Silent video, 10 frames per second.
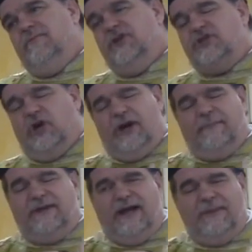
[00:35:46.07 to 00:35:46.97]
We saw
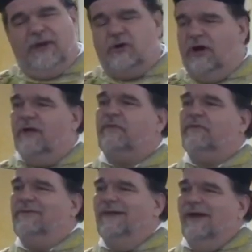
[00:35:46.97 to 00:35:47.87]
Him die on the
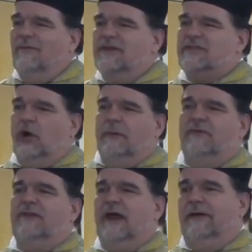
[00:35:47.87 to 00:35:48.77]
cross. We saw
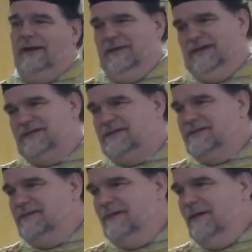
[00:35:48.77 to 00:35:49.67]
Him defeat our
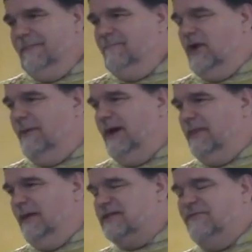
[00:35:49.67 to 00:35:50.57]
enemies. What
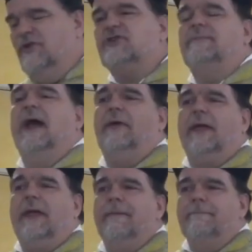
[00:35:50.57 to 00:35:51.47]
about the Blessed Virgin
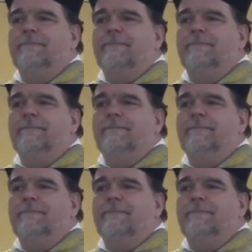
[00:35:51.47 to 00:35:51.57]
Mary?